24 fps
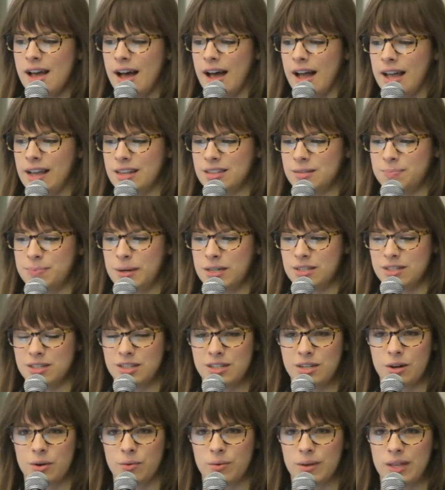I especially
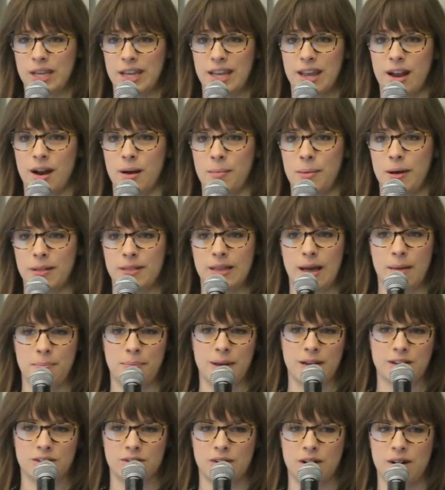don't really care about that
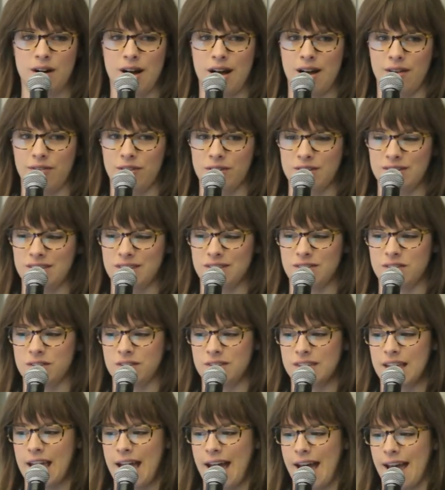picture of your
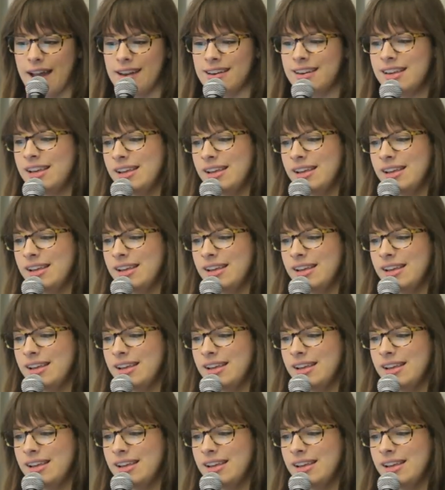sister's cat.